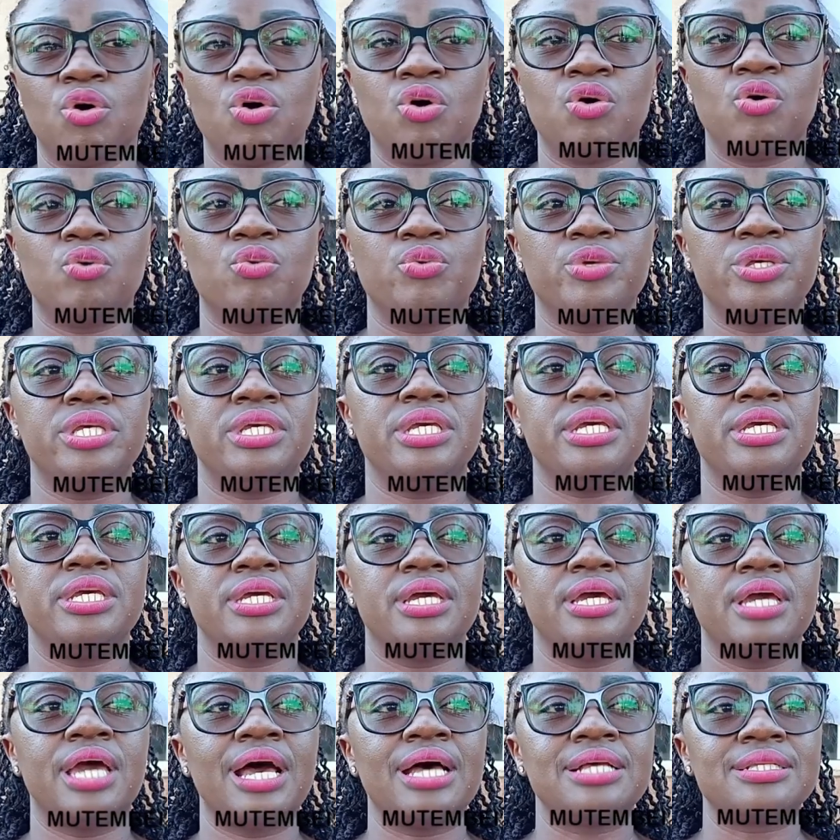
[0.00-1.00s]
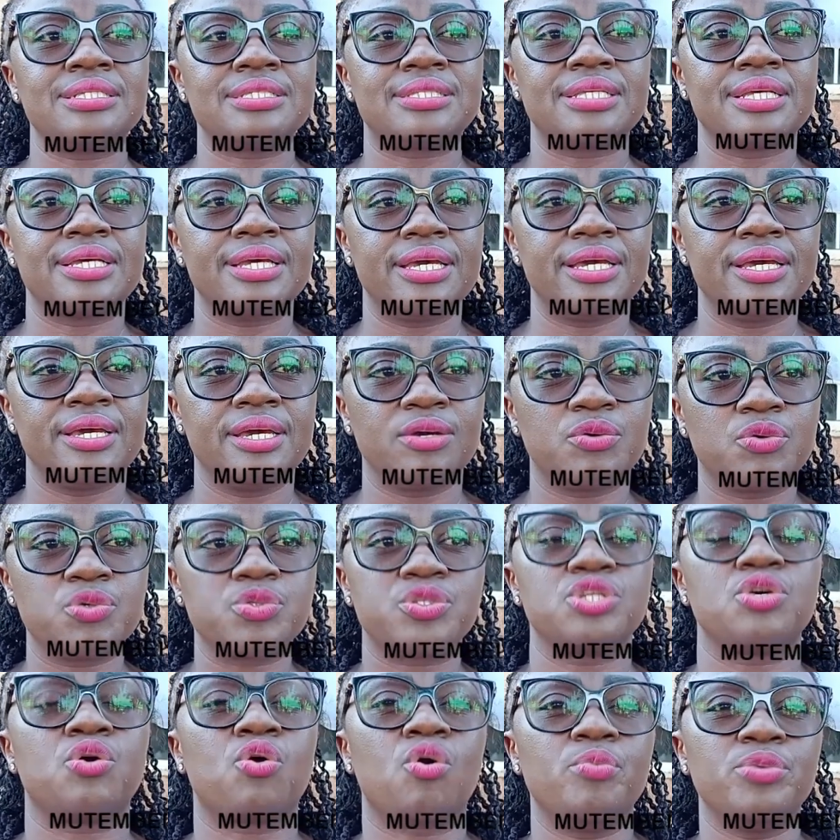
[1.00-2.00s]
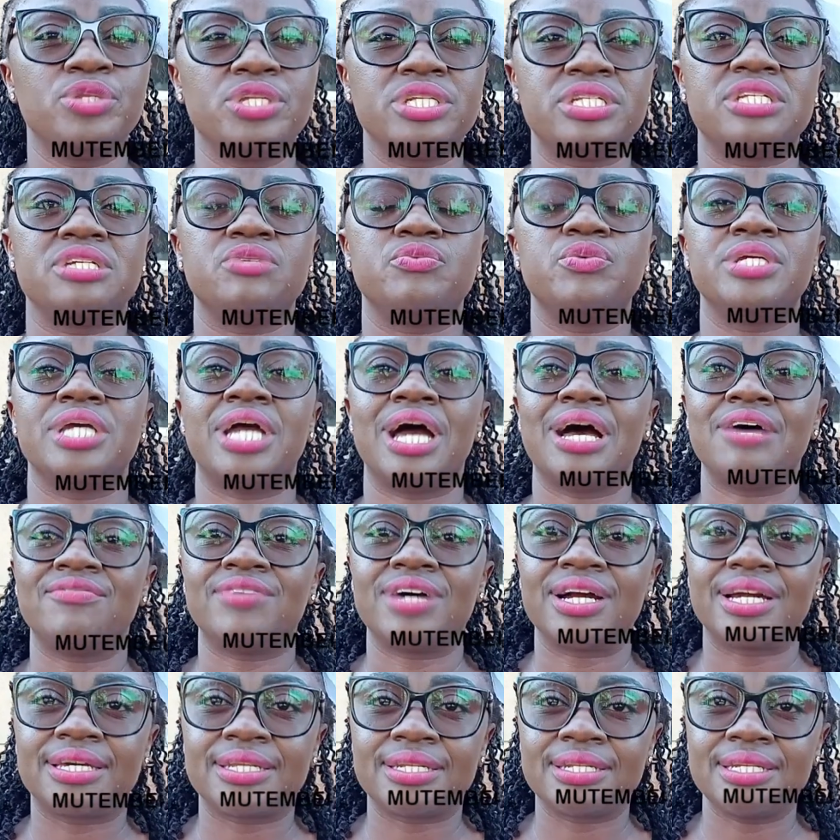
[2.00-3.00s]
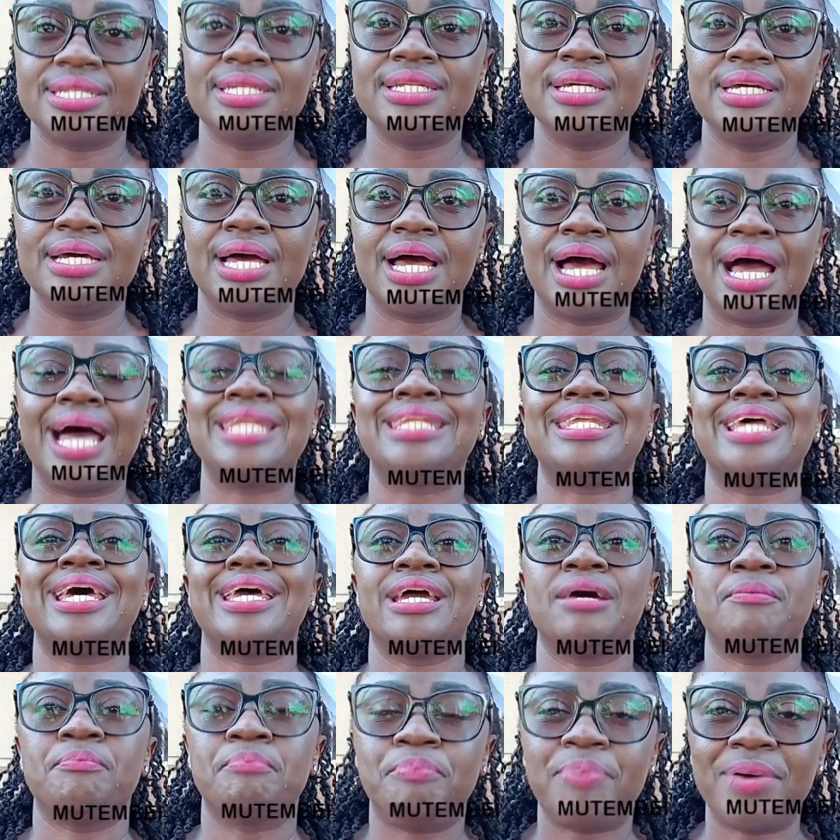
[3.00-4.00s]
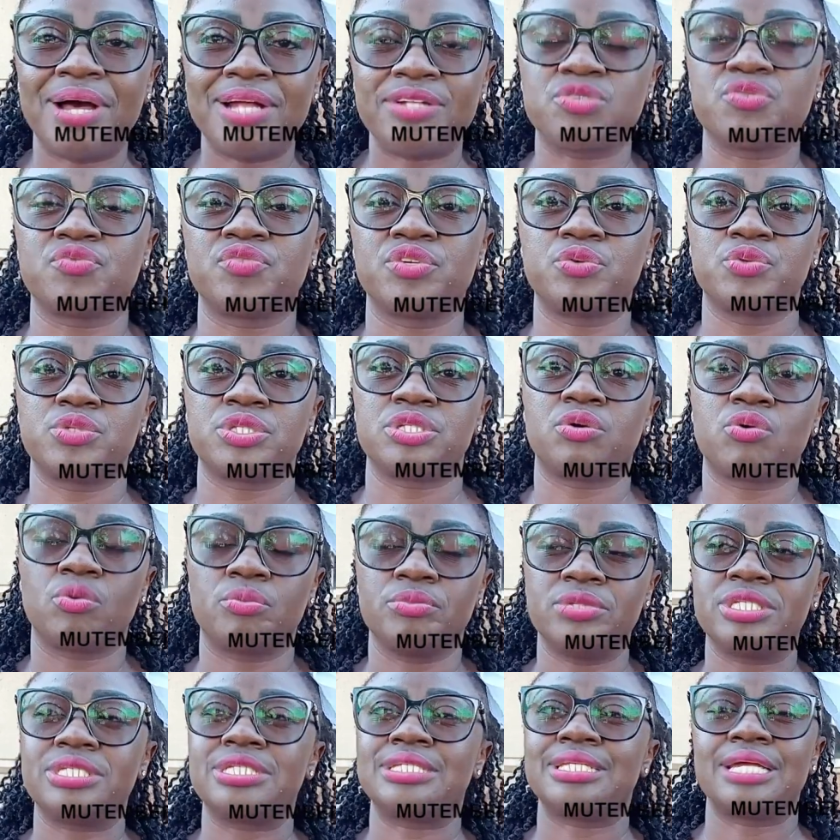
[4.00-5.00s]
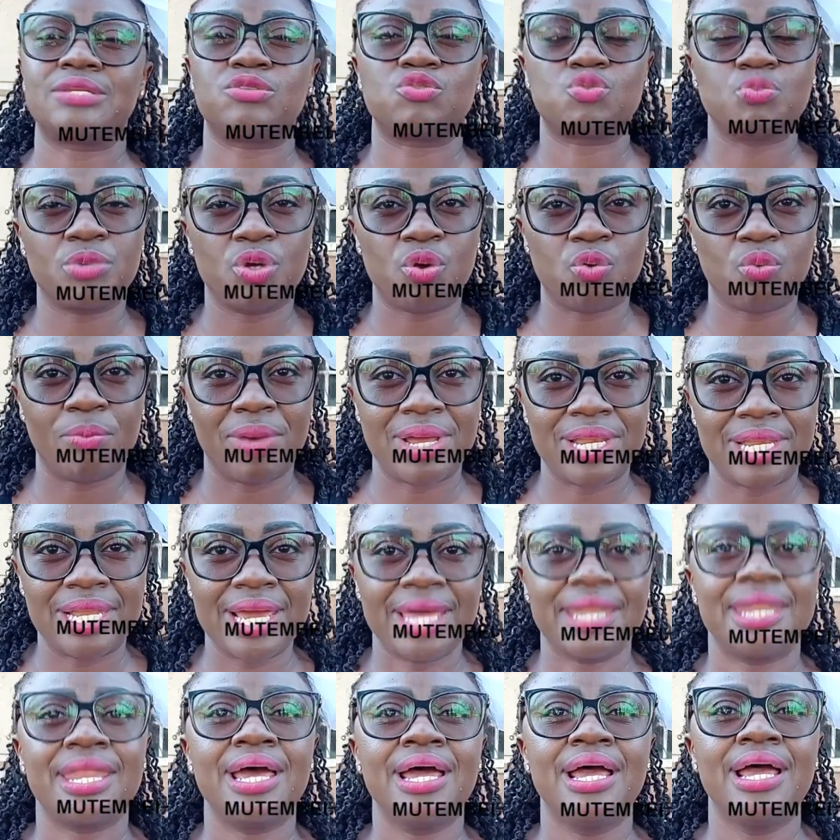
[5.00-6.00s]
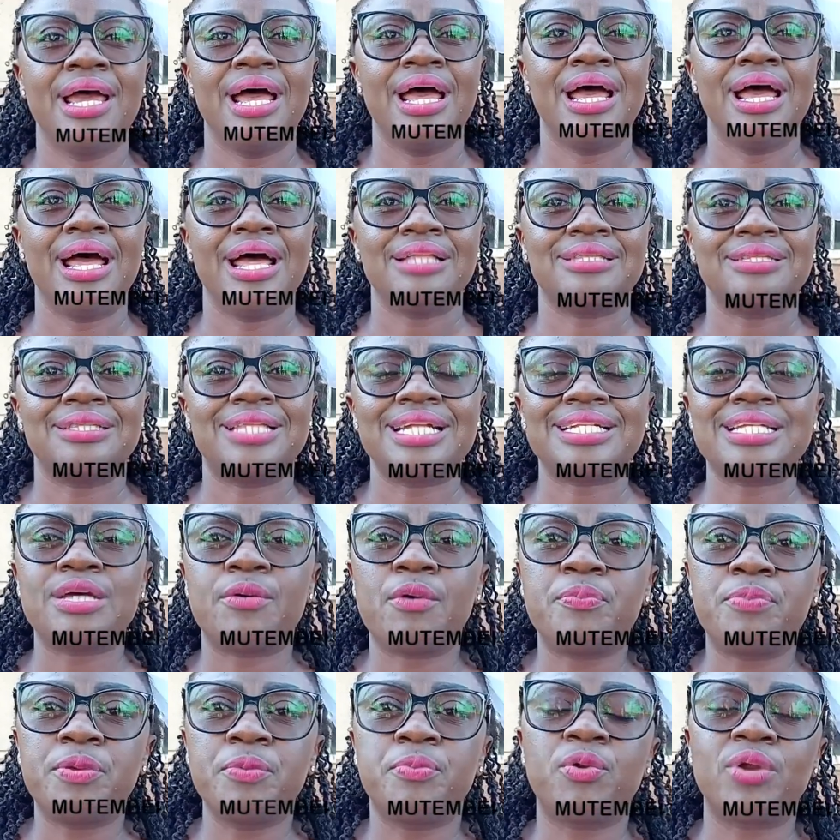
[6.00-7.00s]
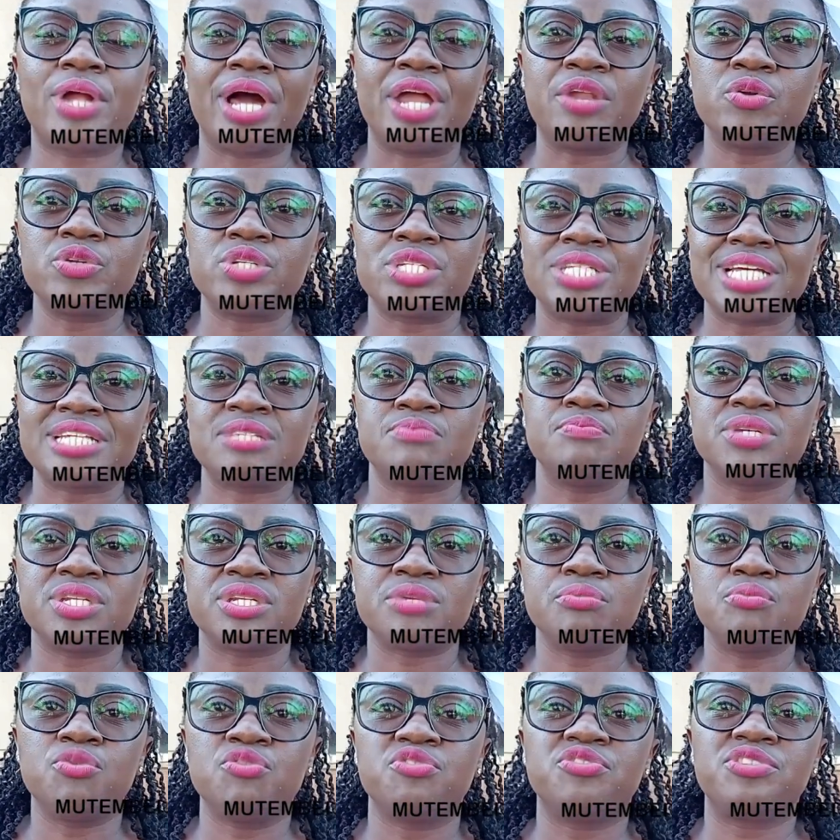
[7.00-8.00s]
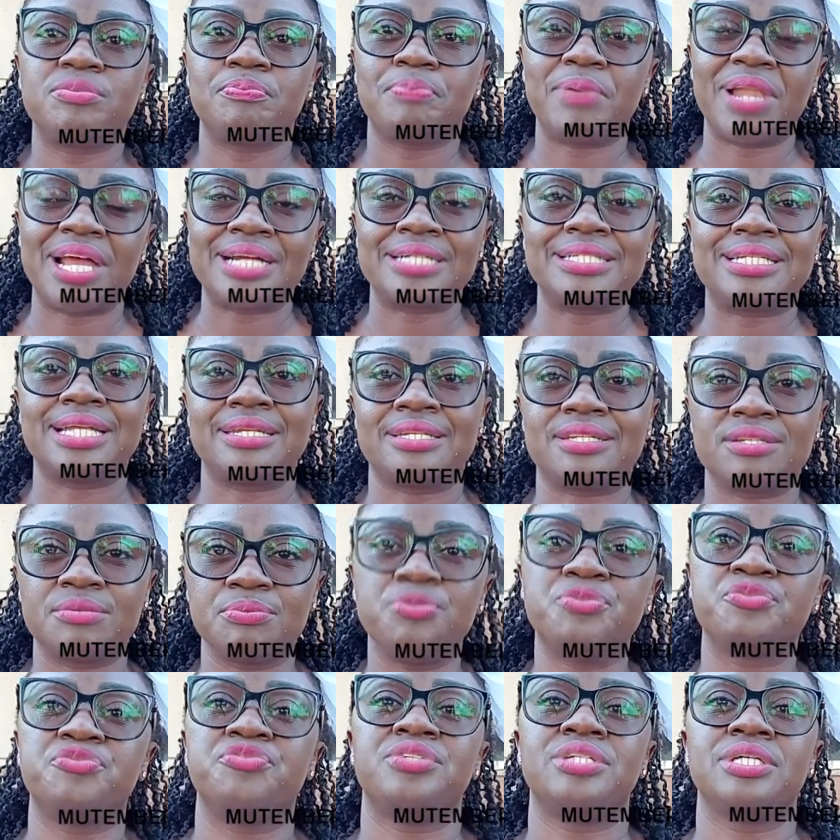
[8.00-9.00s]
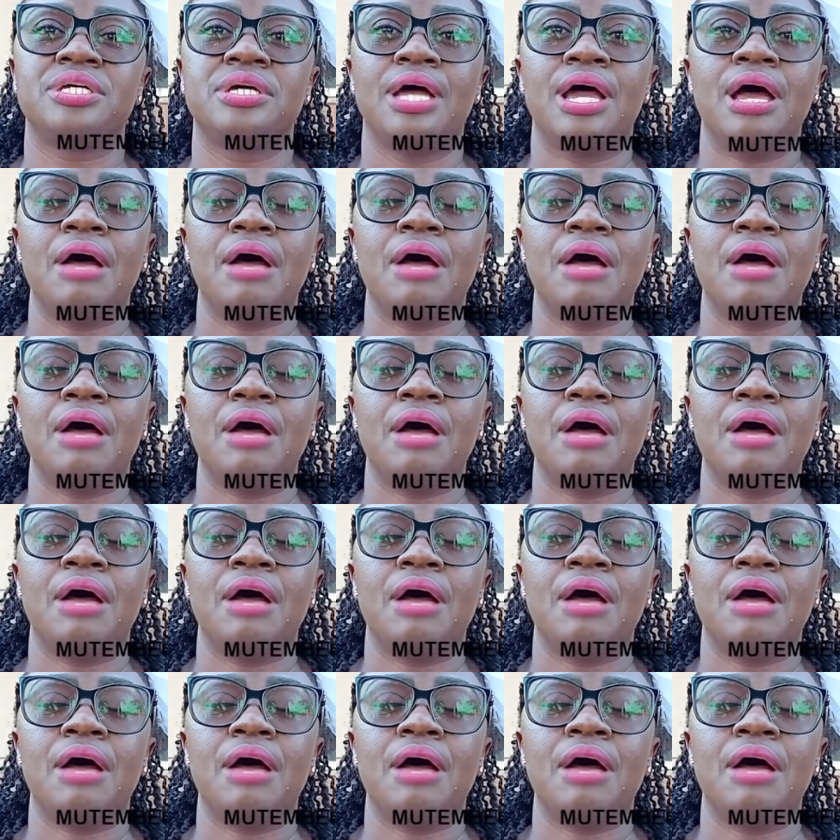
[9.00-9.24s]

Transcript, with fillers: We, as the Gusii community, we have agreed, and I am part of the Gusii community, na tumekubaliana that our people cannot just be removed, plucked and removed.